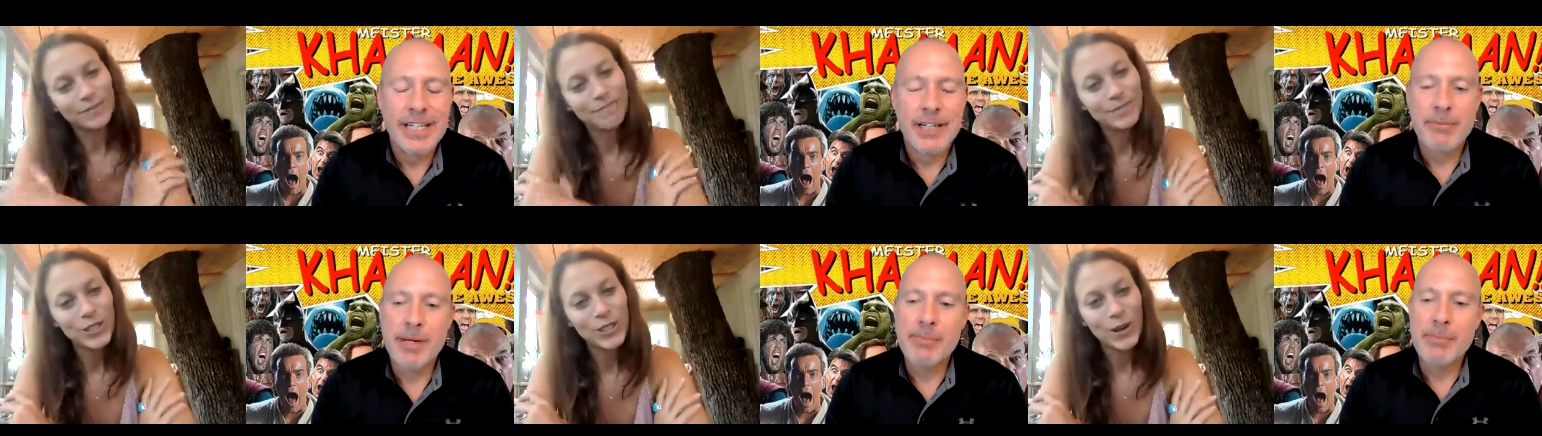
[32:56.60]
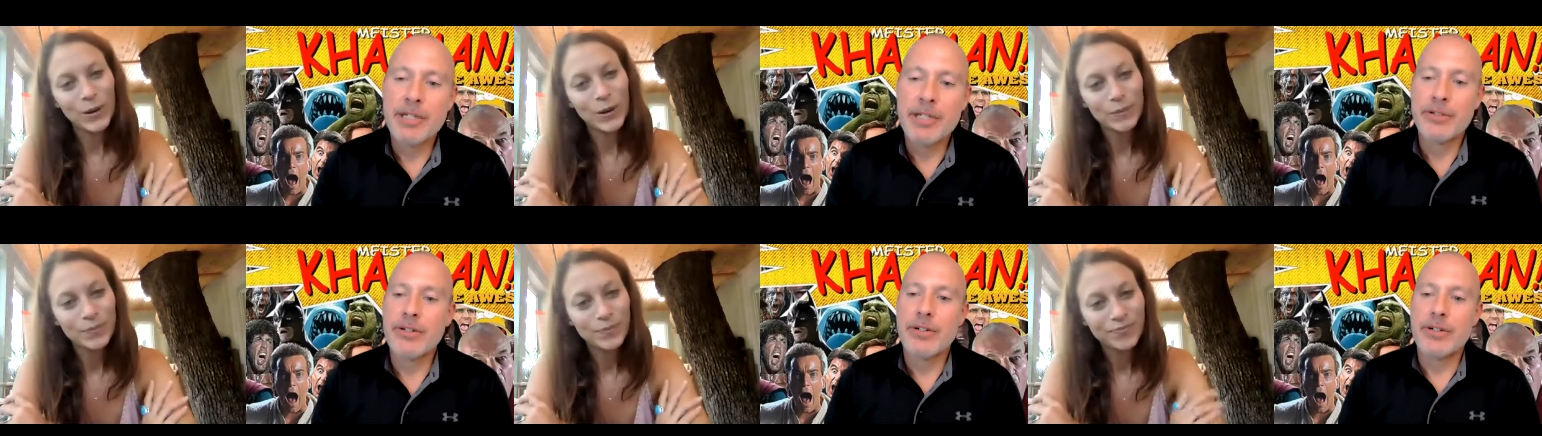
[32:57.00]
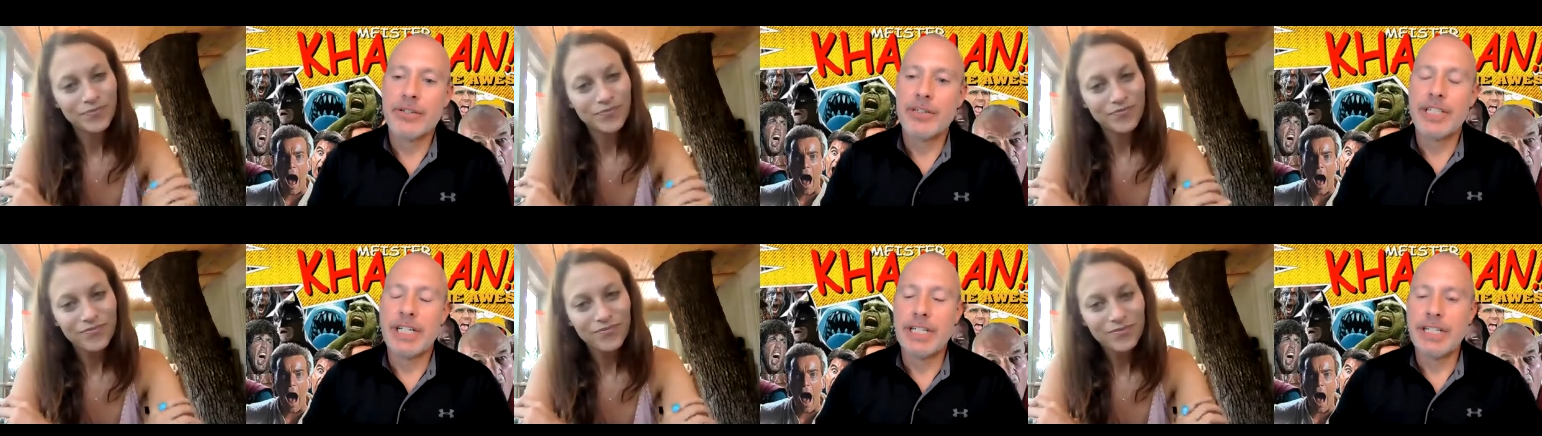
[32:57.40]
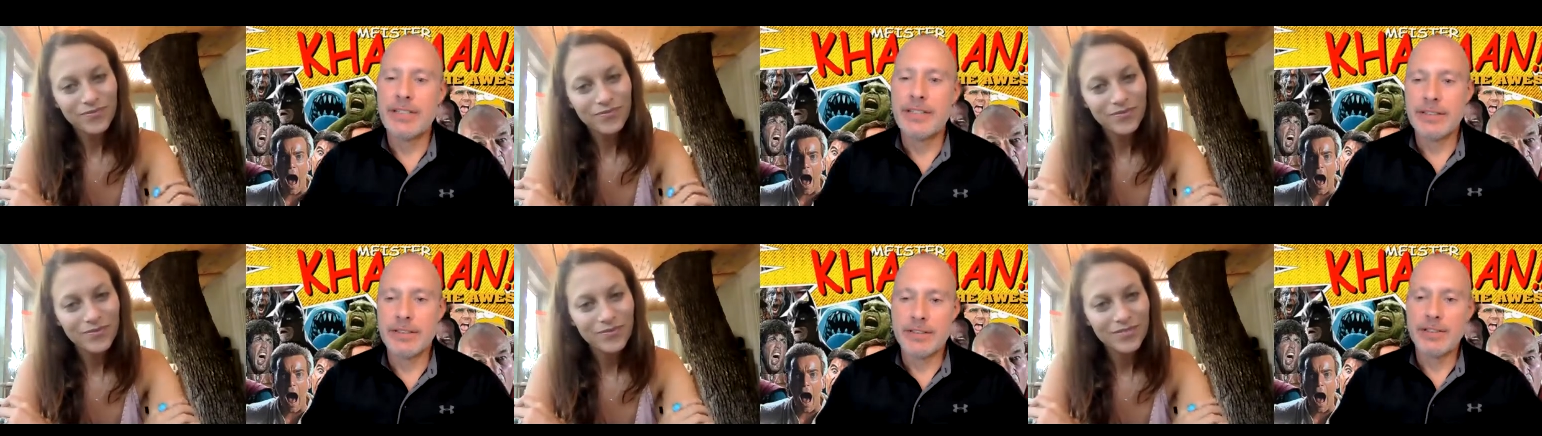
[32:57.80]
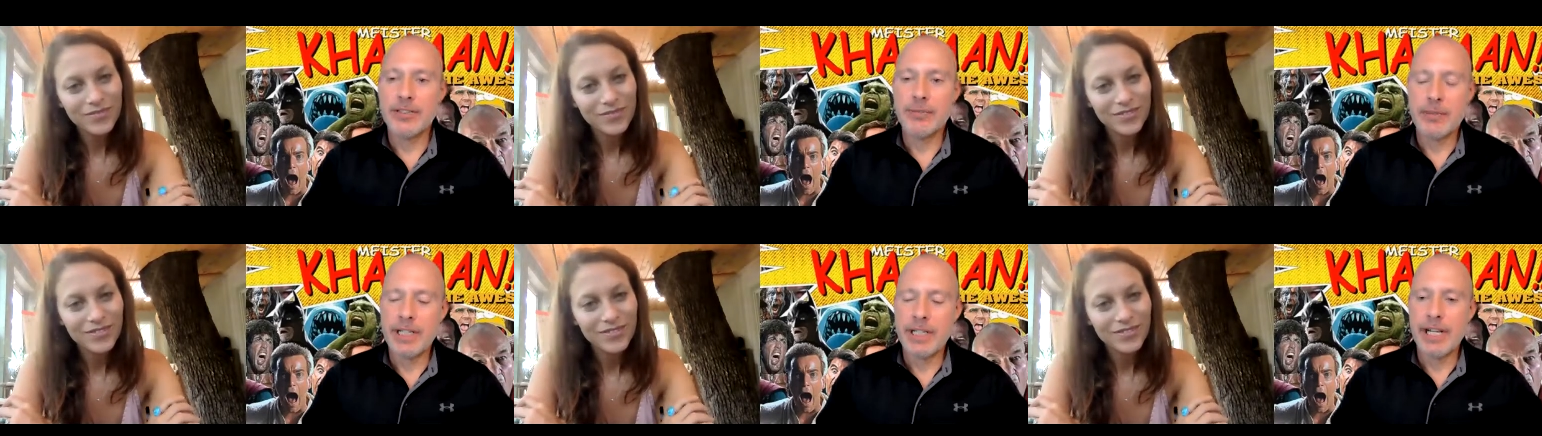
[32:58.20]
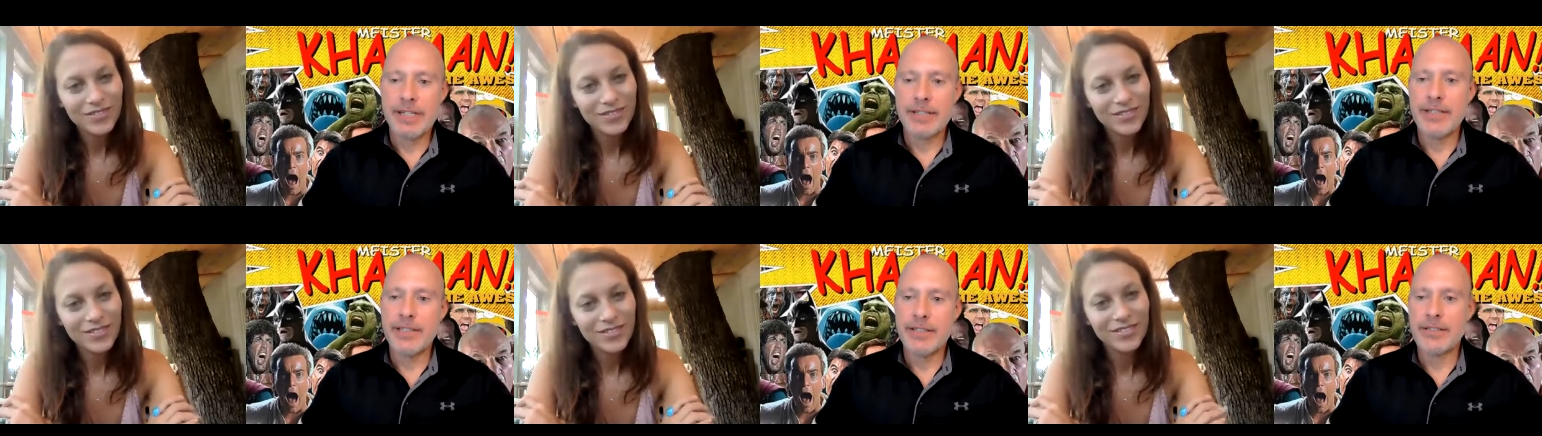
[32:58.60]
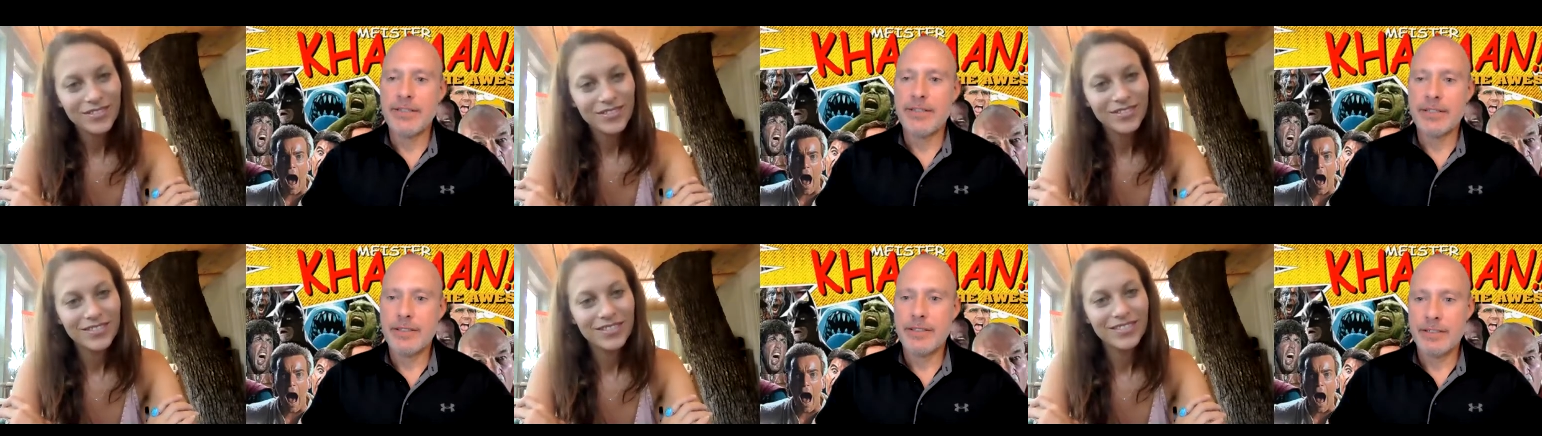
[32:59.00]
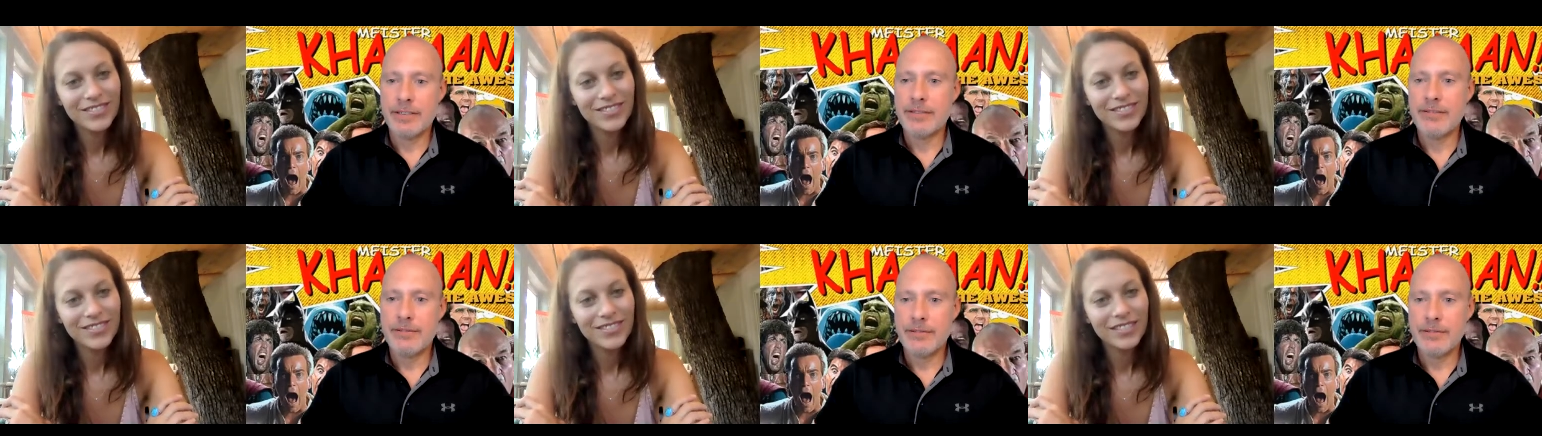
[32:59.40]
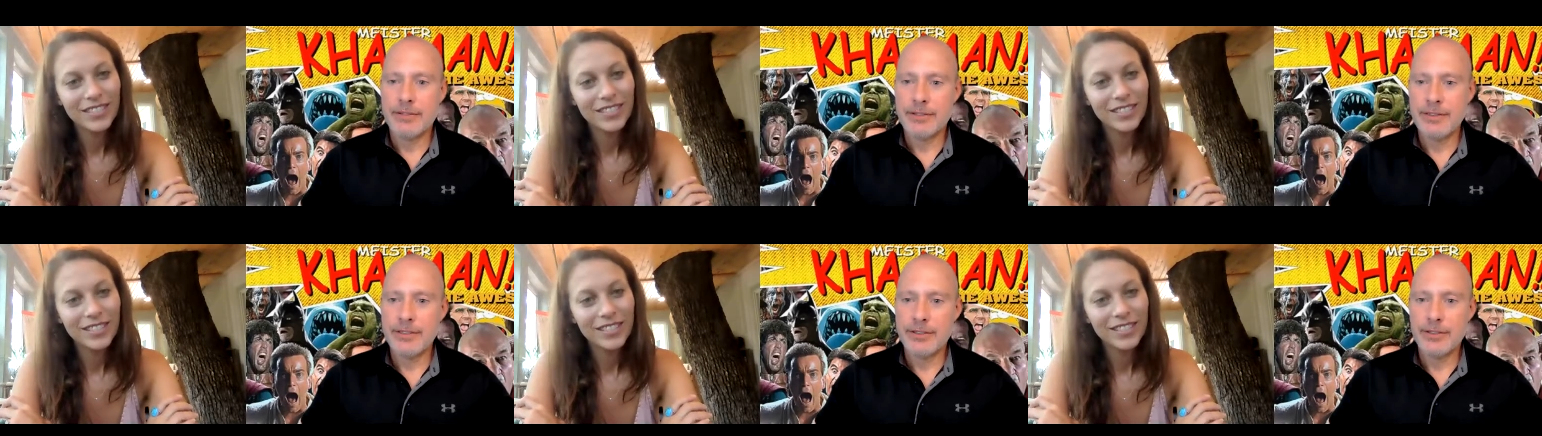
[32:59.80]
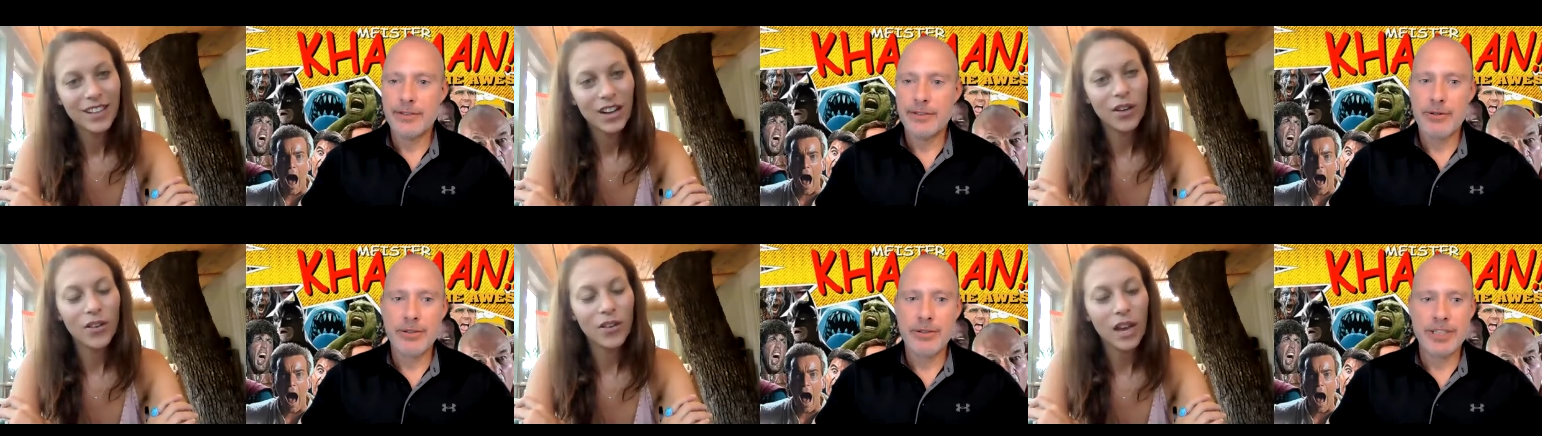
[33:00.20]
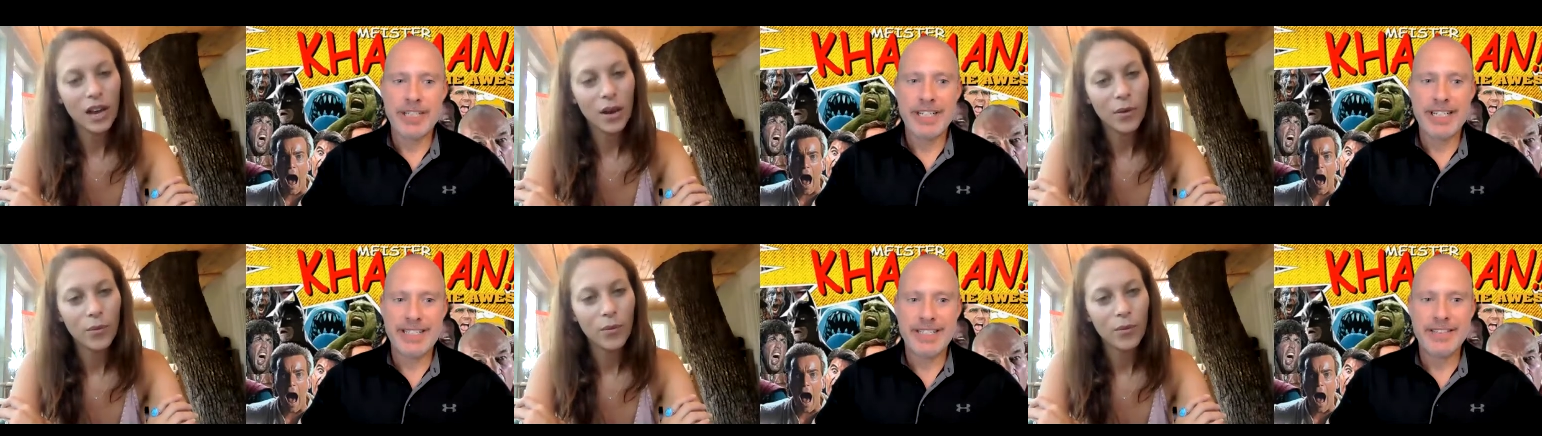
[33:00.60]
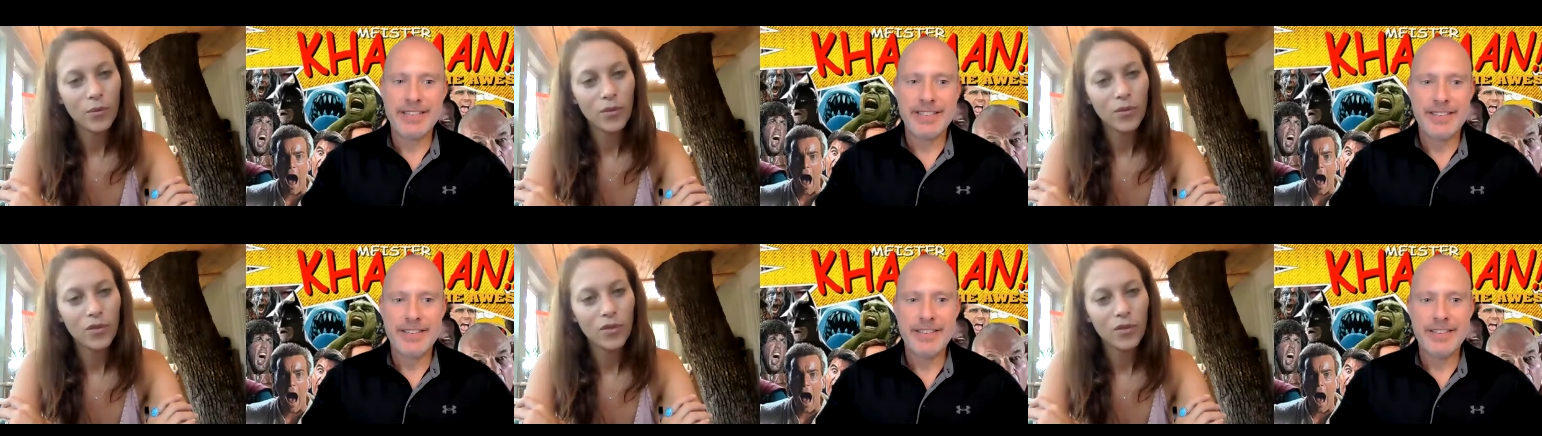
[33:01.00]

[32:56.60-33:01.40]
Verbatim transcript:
Speaker 1: yeah, so. my mother crochets, so she'll be glad to hear that uh, the oh, yeah. crocheting